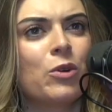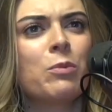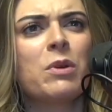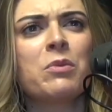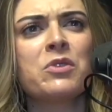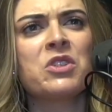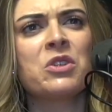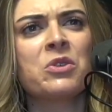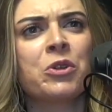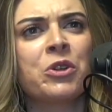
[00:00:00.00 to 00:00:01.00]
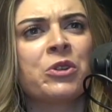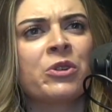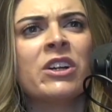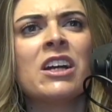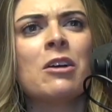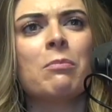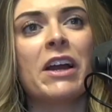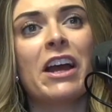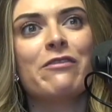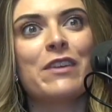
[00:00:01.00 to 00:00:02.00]
Or people, too, who
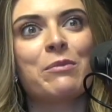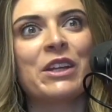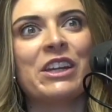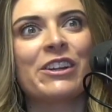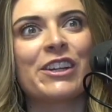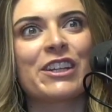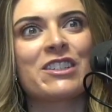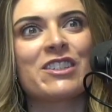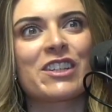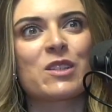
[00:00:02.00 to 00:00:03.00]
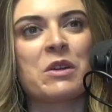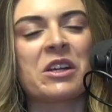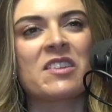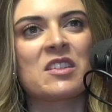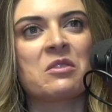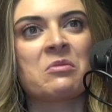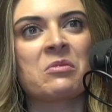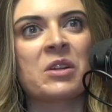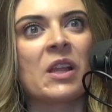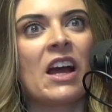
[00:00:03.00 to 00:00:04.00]
might have family here getting to experience it
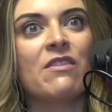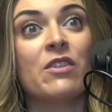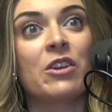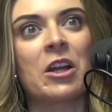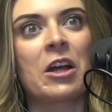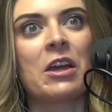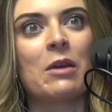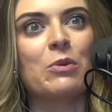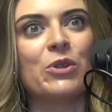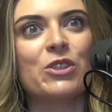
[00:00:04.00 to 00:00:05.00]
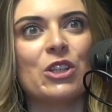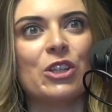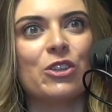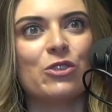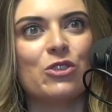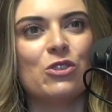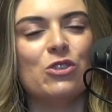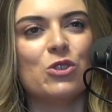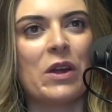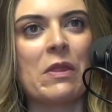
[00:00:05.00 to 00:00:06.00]
in real life and they're not able to
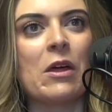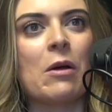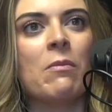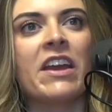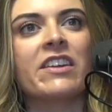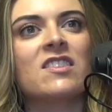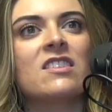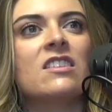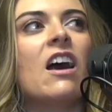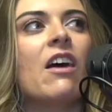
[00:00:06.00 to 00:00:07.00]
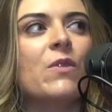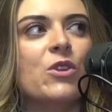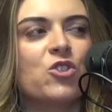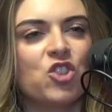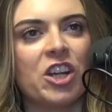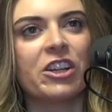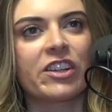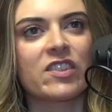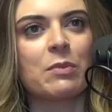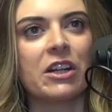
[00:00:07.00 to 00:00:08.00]
join them. They can still have this shared
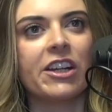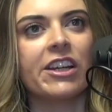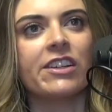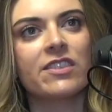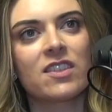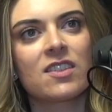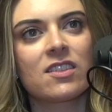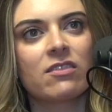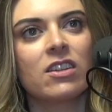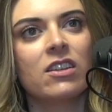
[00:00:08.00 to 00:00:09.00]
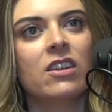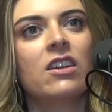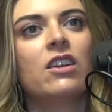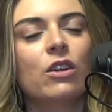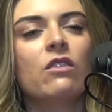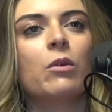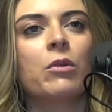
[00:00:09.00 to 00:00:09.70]
experience from